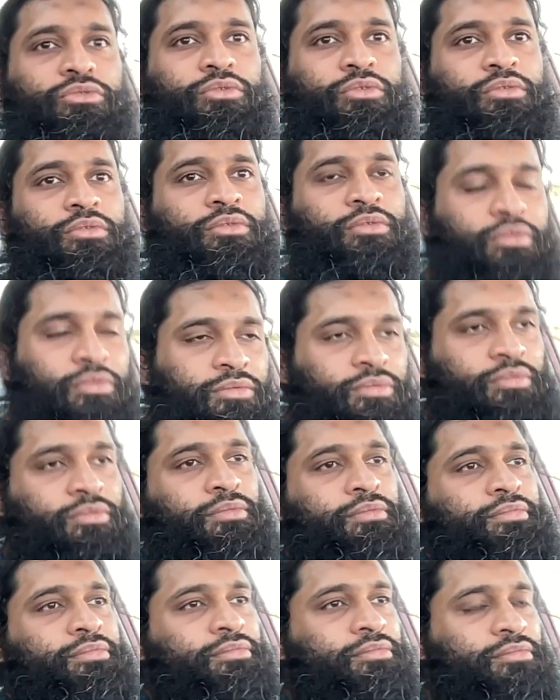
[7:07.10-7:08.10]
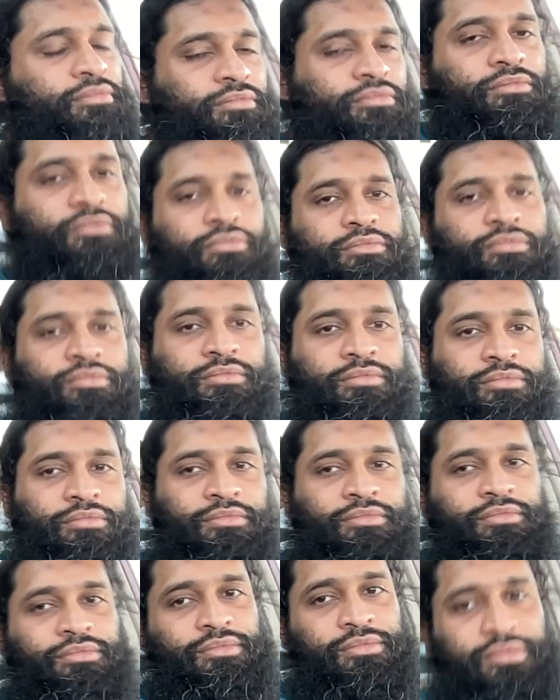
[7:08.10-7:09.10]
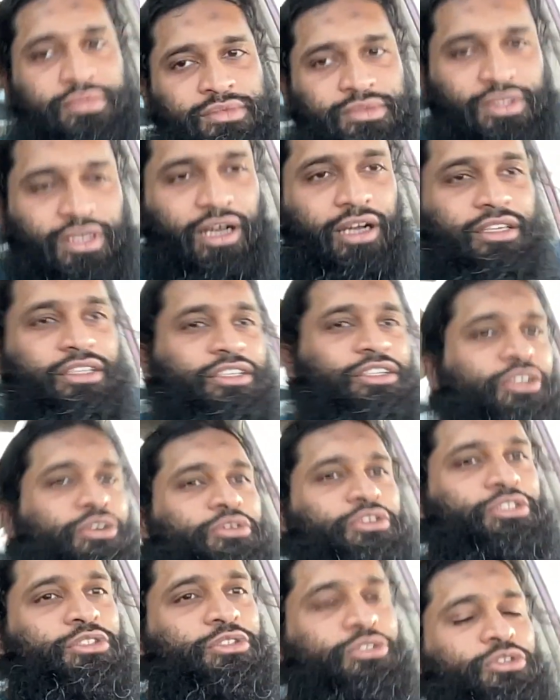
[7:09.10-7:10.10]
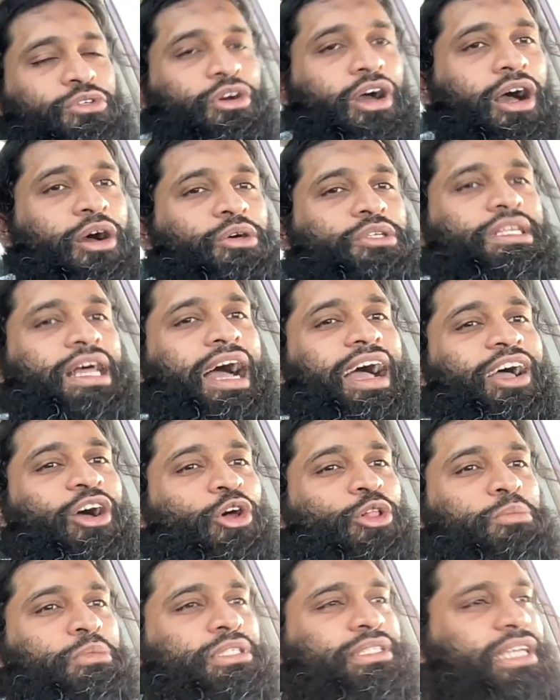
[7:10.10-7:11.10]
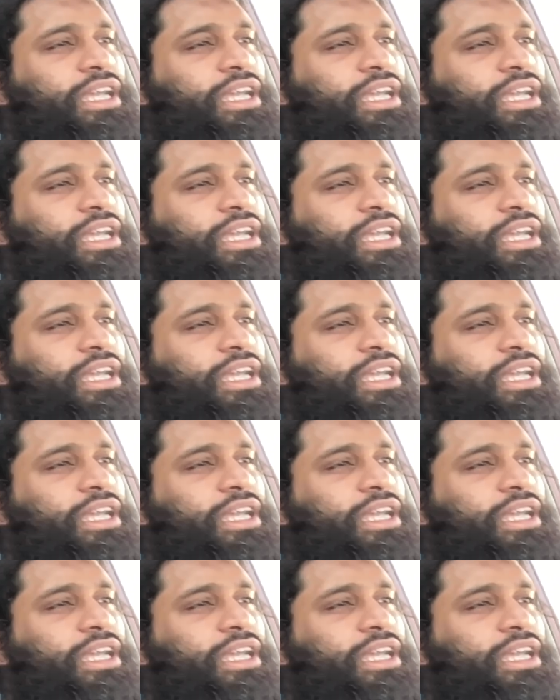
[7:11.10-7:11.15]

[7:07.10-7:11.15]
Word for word: I was crying in the car. I didn't I know what to do. I was I almost